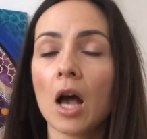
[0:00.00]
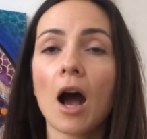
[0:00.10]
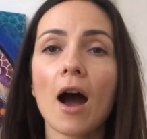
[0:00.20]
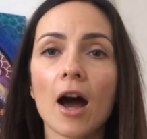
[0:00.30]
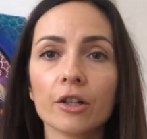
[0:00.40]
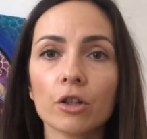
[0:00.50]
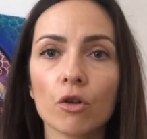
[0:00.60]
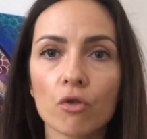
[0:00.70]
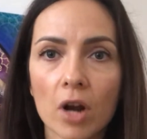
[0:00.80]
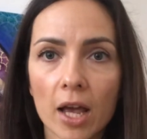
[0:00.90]
heart
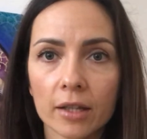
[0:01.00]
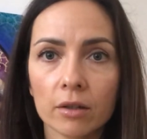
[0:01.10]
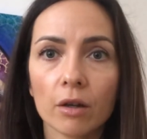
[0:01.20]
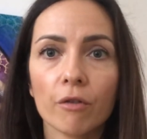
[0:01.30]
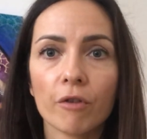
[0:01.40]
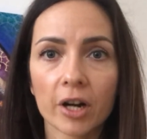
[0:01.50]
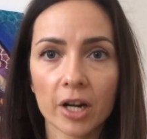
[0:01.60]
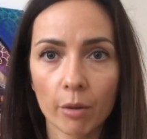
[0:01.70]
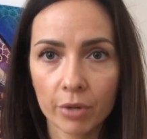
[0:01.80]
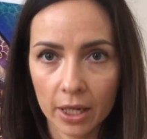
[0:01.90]
rate
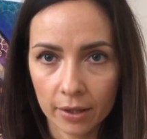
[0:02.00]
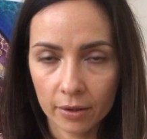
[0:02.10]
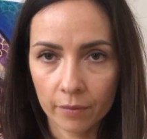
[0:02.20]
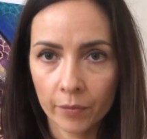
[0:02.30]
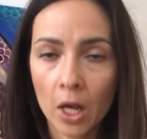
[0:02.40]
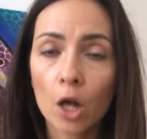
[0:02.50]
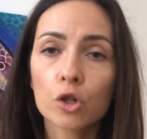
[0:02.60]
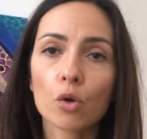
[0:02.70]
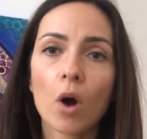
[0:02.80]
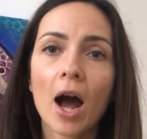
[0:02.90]
variability.
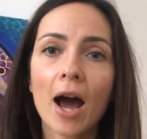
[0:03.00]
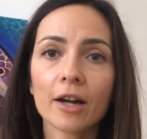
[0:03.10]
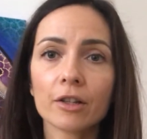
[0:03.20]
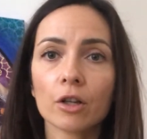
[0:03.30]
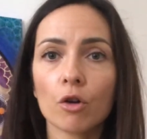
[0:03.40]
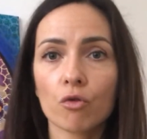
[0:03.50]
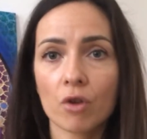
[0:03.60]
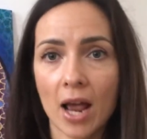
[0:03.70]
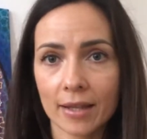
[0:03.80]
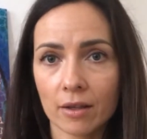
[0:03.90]
So heart
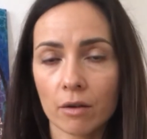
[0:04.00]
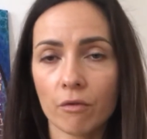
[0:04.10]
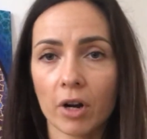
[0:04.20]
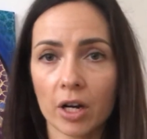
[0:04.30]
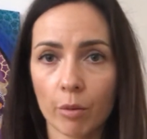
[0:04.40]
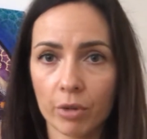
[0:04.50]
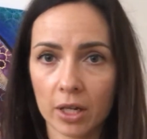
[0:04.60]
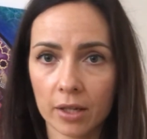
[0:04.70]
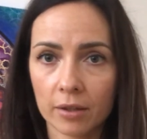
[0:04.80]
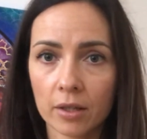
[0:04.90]
rate
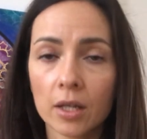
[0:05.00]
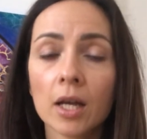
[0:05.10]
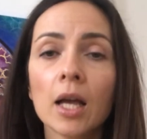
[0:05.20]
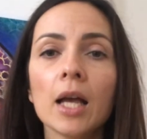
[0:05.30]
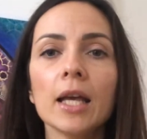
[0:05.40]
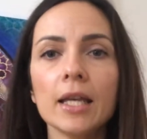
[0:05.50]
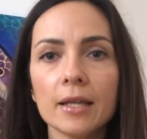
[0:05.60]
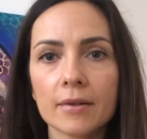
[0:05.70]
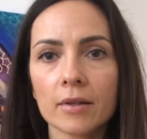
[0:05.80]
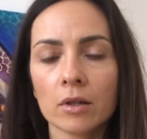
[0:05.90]
variability
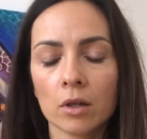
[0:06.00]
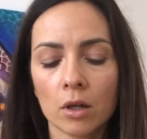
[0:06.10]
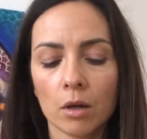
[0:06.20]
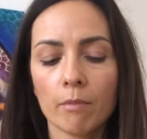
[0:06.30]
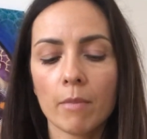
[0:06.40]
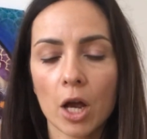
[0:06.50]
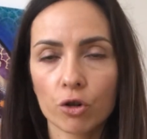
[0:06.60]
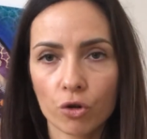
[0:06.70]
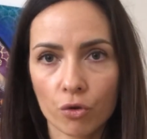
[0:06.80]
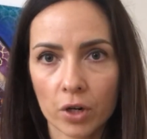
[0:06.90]
is
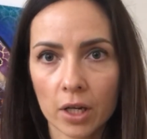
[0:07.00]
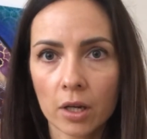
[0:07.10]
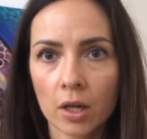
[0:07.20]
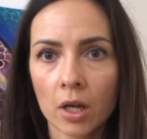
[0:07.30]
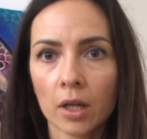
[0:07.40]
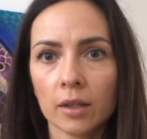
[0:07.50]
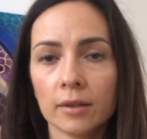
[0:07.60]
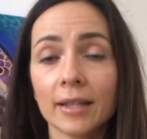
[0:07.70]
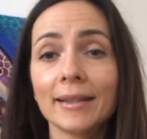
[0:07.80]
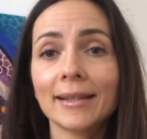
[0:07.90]
measuring
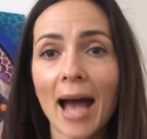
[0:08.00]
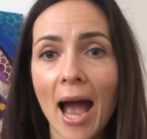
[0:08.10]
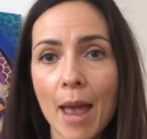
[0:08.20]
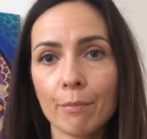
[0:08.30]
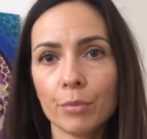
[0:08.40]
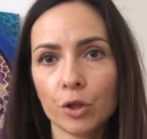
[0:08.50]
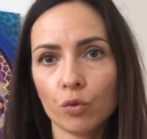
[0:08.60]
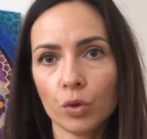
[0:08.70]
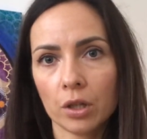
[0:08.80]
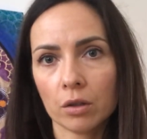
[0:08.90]
the time
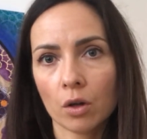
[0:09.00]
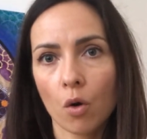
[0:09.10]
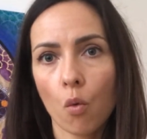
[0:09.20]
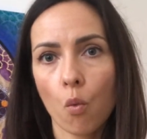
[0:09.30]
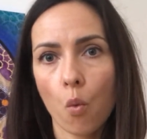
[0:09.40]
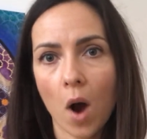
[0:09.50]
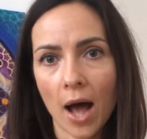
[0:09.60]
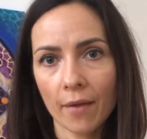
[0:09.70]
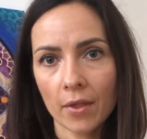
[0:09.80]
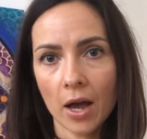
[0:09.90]
between
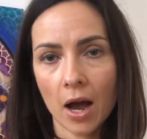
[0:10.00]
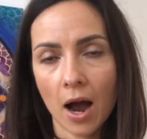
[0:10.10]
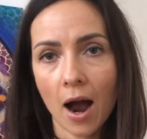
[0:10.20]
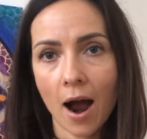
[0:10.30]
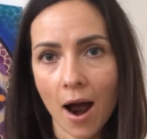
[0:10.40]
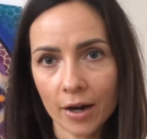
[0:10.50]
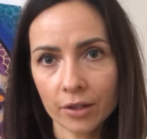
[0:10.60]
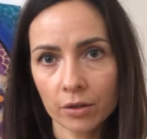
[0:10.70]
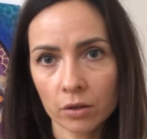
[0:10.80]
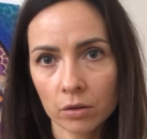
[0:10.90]
one
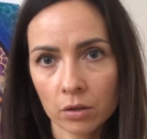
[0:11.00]
heart